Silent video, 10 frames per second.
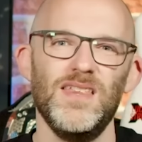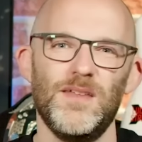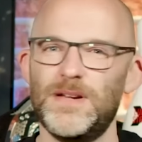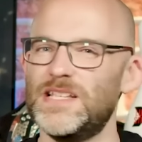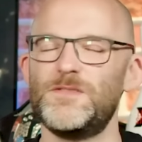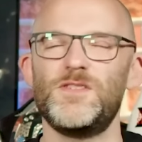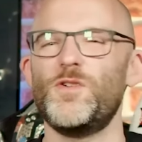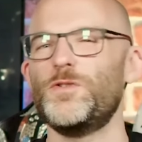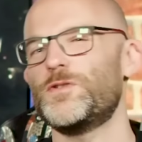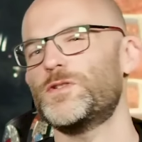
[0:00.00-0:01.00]
that when his
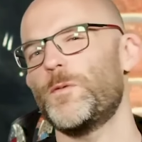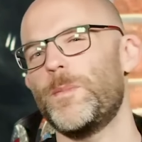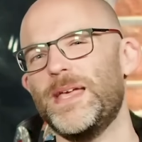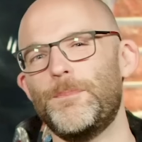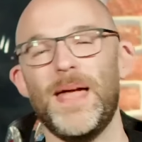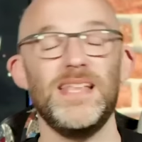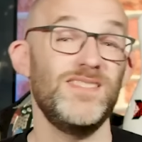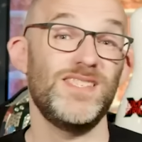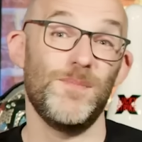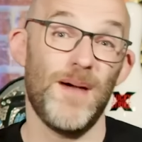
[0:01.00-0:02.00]
shoulders were being
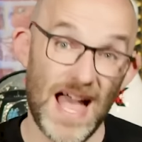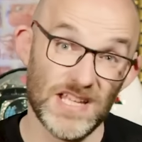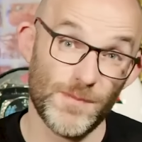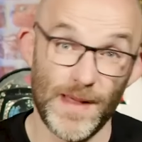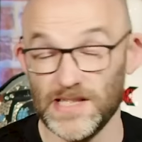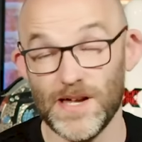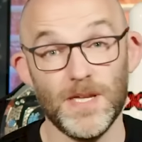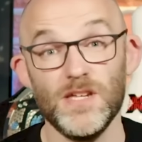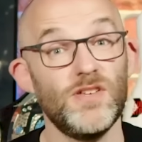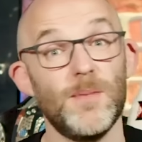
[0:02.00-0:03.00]
pinned to the match by
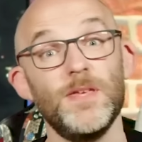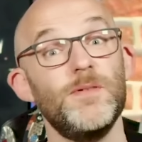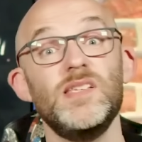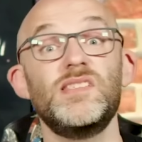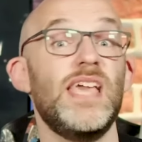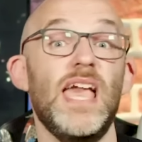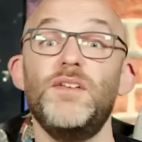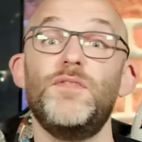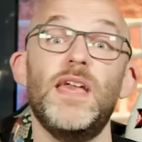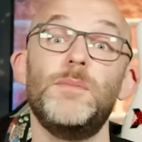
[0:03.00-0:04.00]
WWE's
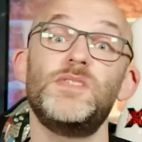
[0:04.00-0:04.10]
kayfabe